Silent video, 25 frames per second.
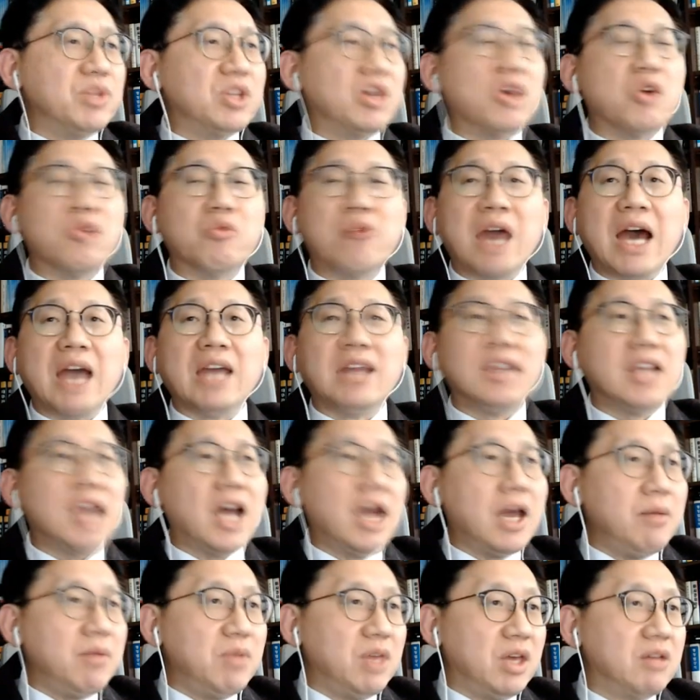the right
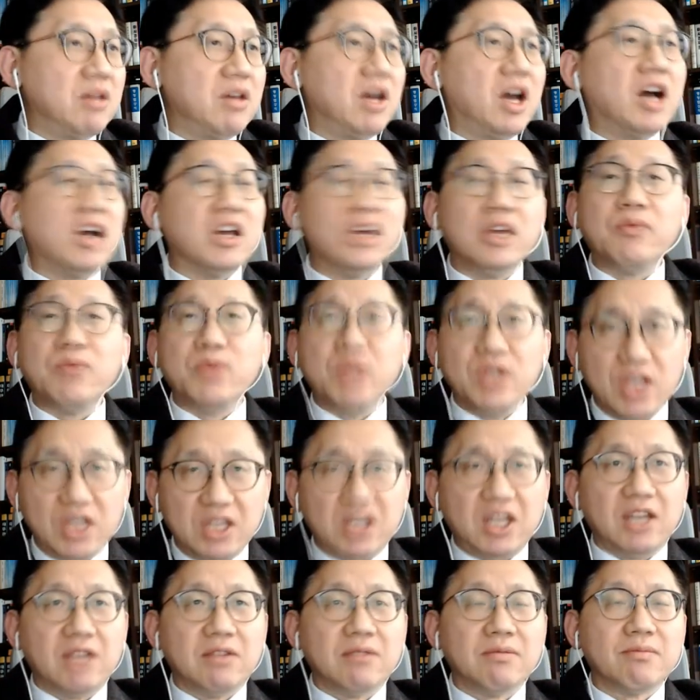timing if
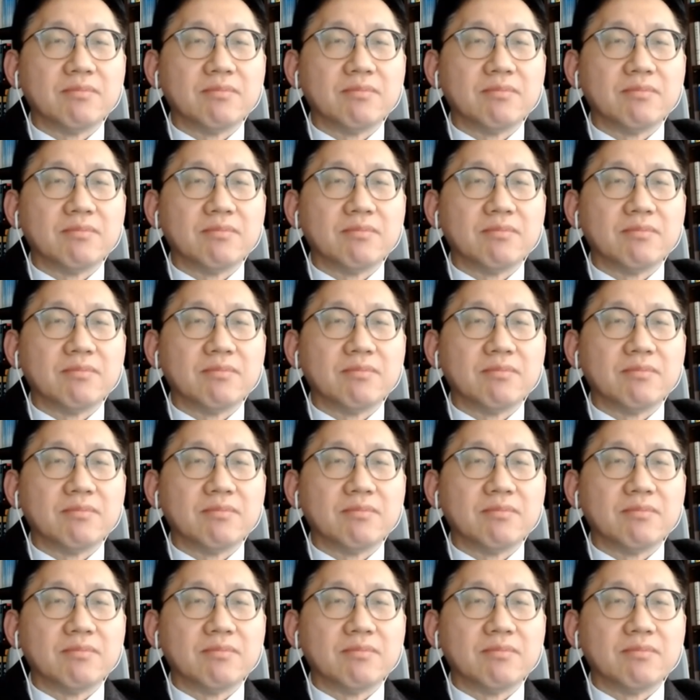needed.